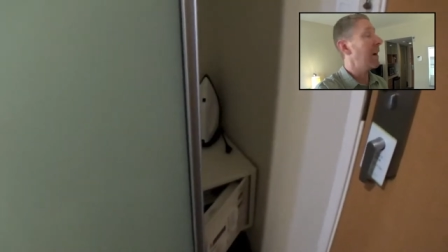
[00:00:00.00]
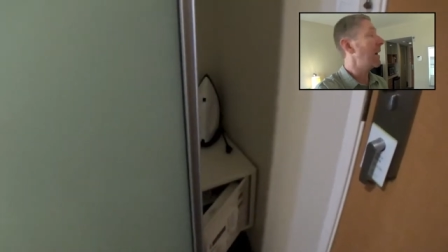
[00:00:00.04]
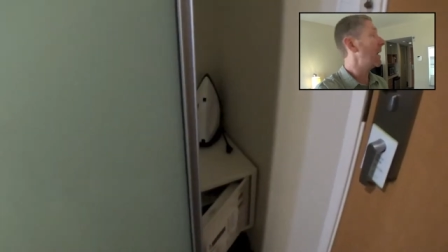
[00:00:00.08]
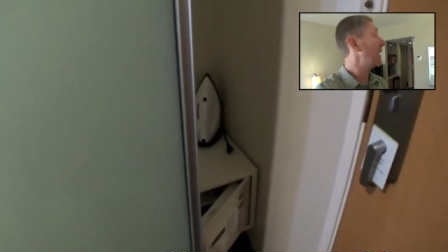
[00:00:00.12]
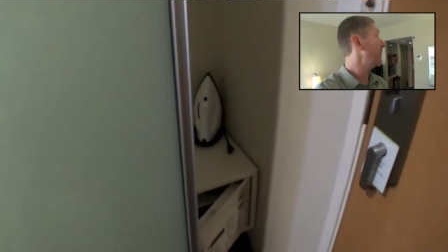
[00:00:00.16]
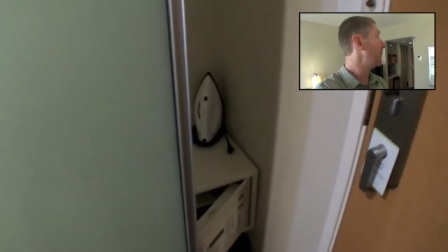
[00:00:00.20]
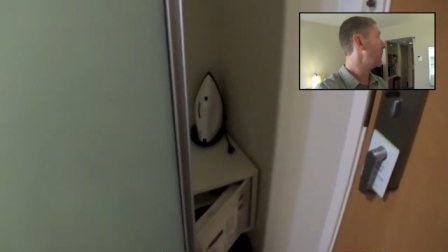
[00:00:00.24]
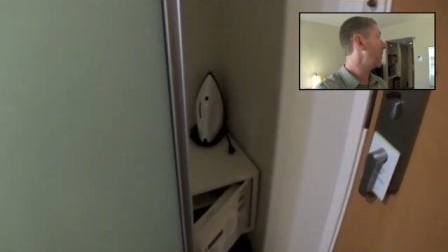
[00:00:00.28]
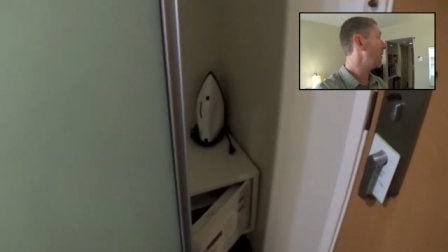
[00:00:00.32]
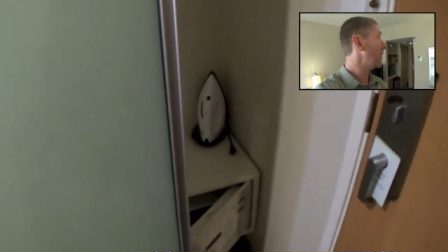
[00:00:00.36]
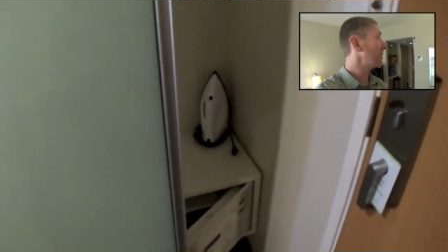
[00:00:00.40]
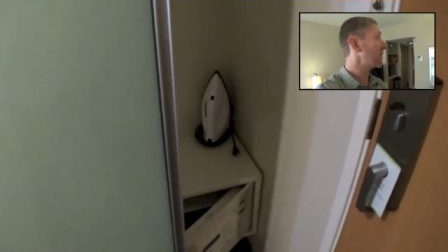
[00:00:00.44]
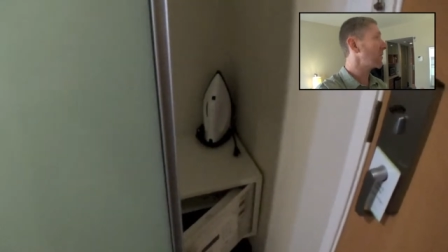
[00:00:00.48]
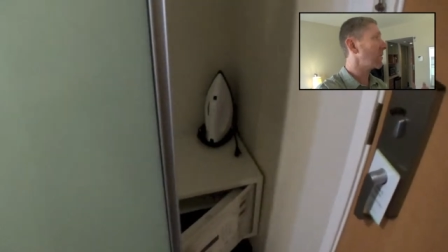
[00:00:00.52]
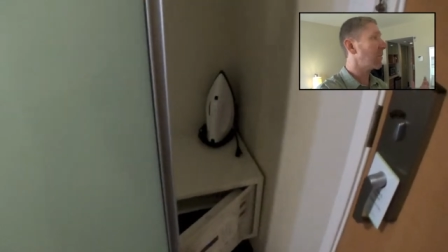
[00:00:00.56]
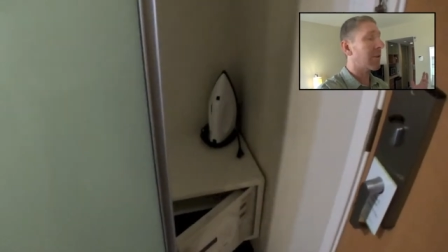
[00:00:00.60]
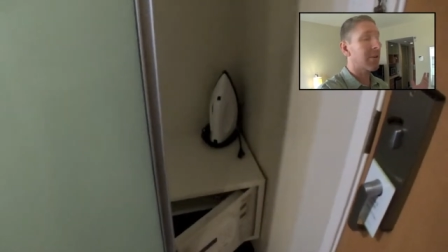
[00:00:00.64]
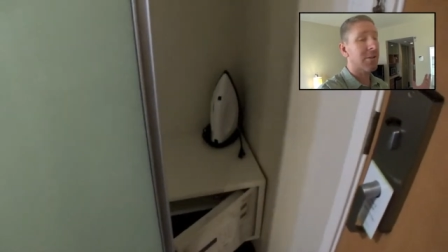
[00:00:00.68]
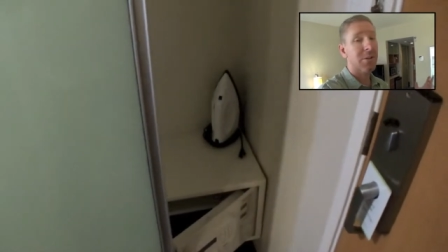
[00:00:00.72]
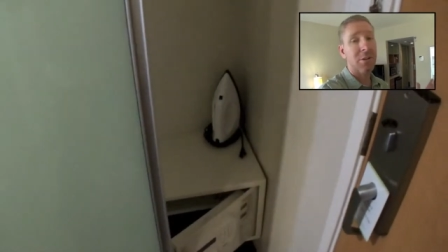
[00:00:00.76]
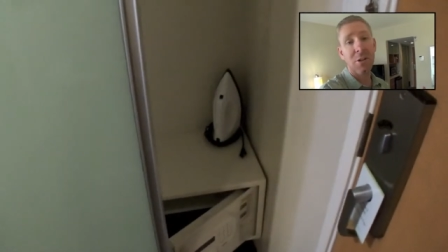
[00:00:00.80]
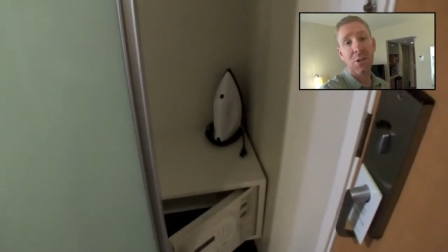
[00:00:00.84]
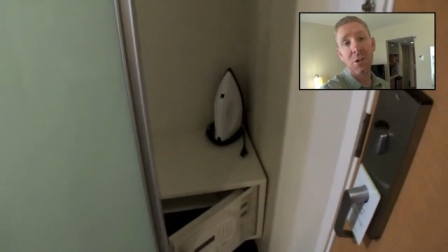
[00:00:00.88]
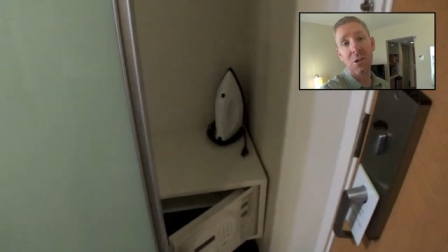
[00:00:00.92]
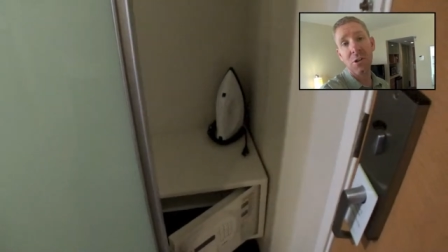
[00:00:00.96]
Um, also,
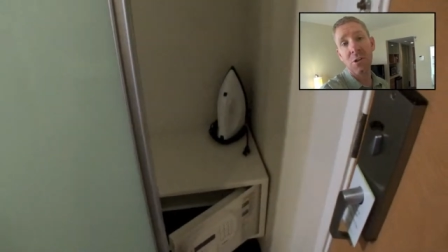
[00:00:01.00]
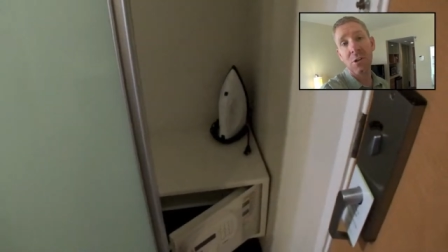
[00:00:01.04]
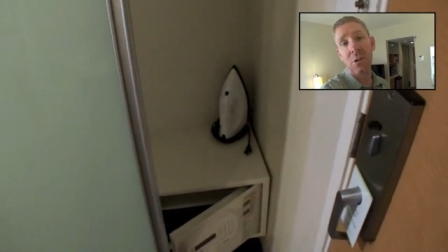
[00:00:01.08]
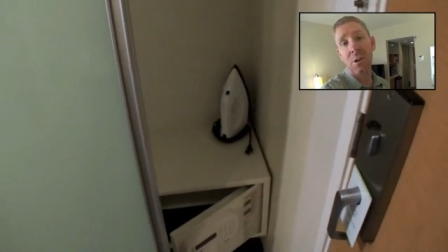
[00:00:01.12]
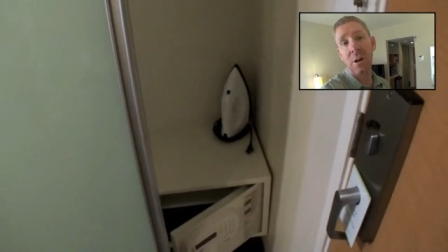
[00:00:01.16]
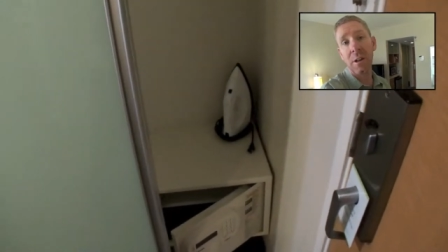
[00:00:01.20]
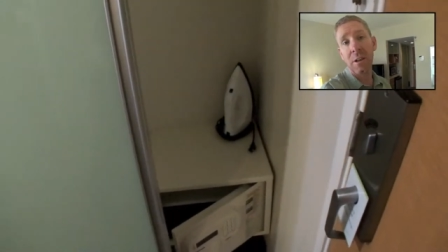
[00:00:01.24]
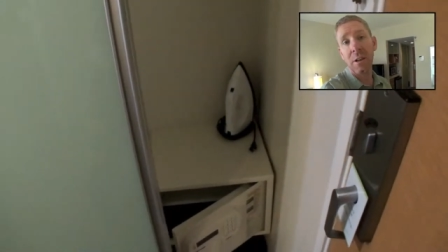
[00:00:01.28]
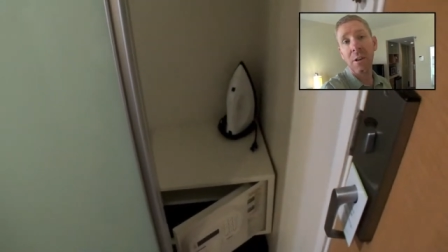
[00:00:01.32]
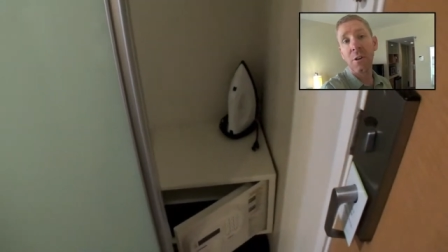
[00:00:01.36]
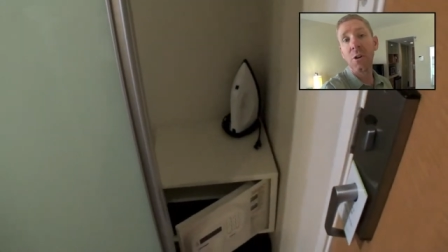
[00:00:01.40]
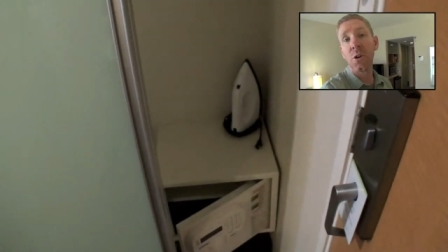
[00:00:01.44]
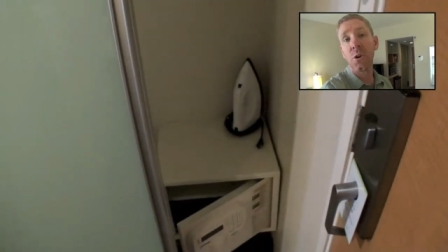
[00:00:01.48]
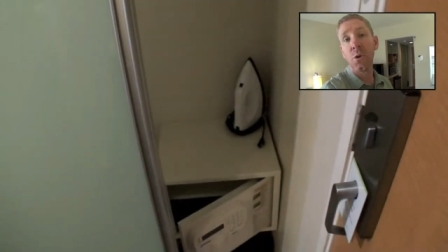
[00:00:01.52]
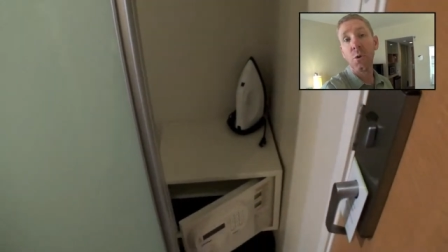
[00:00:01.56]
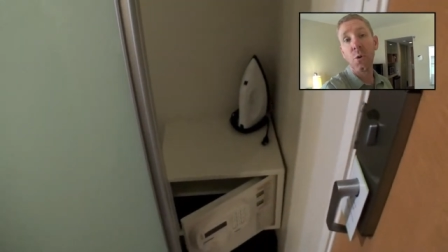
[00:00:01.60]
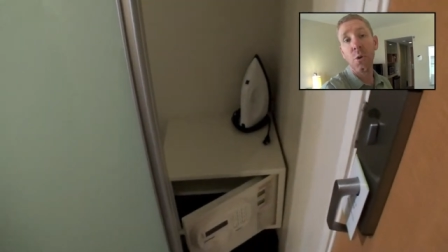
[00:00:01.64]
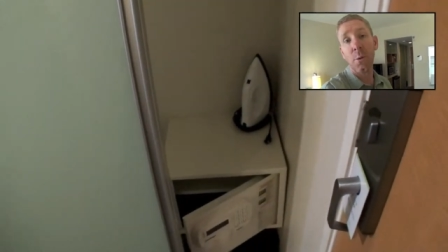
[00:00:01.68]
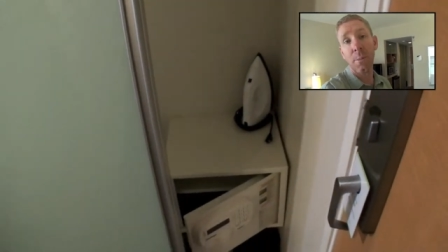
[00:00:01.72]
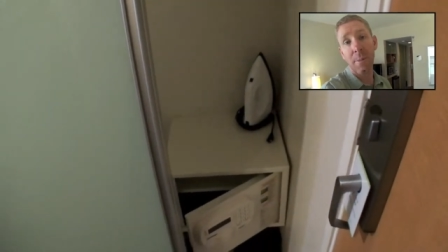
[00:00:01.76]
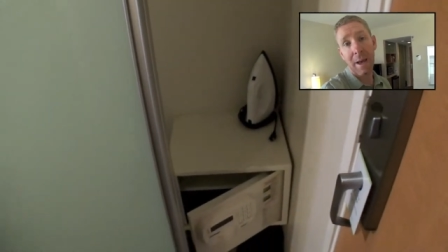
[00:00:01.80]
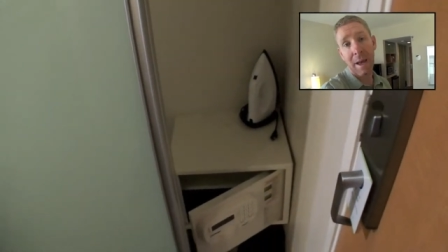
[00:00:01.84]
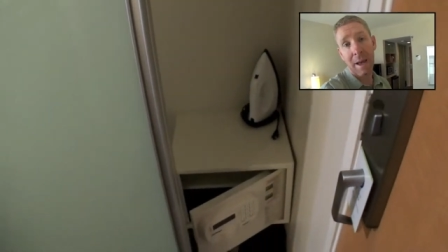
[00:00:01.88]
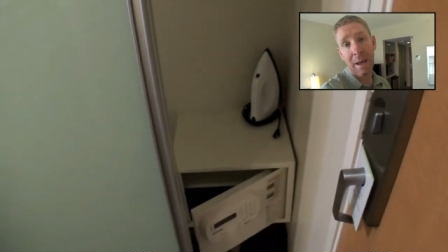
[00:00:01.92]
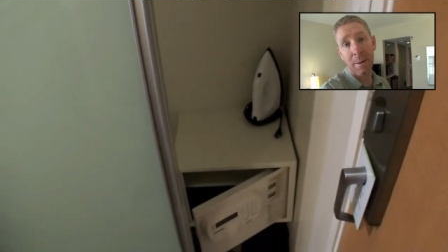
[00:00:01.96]
I'll send you a little
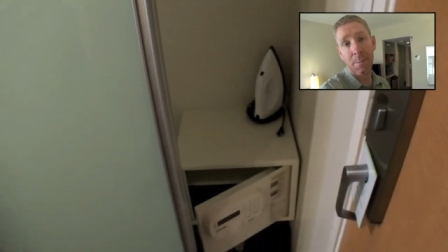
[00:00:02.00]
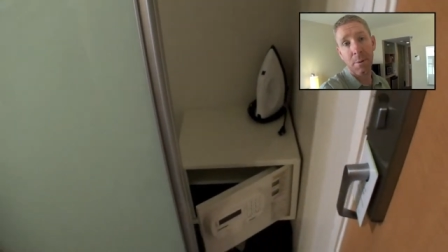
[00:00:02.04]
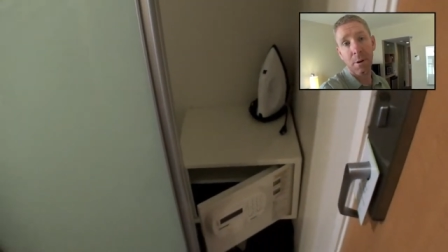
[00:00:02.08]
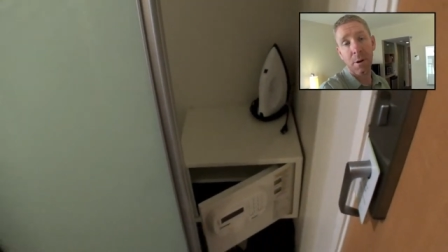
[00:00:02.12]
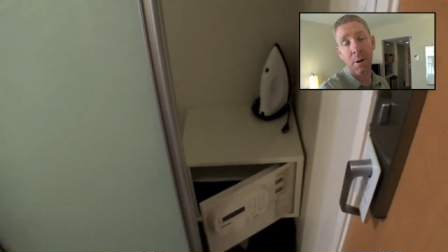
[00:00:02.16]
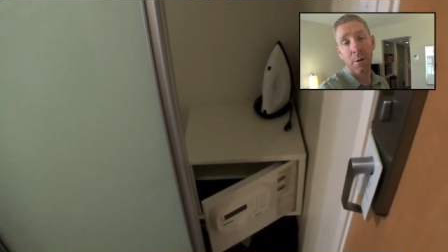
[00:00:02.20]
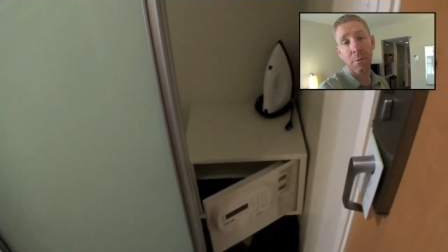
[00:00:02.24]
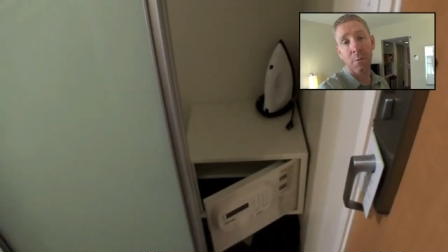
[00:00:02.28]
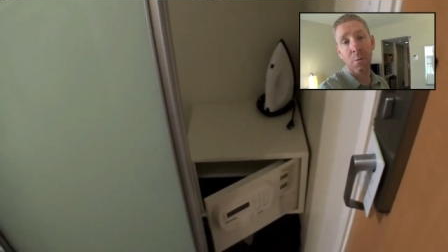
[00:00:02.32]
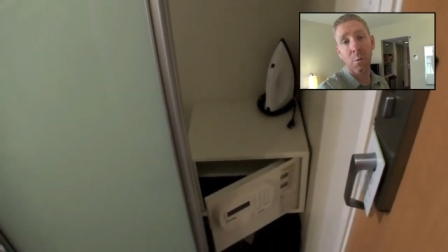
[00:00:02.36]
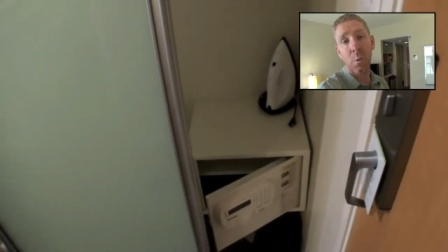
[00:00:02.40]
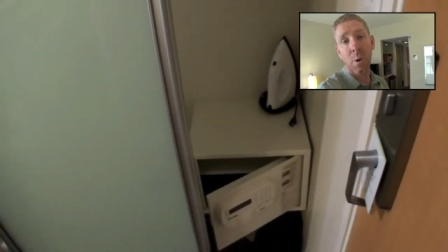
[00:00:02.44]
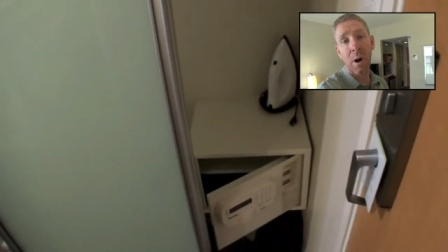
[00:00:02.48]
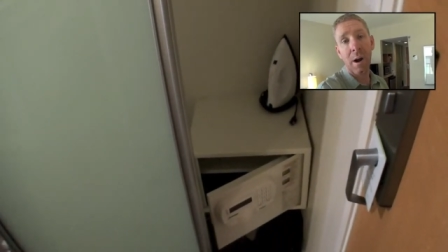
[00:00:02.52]
Google map of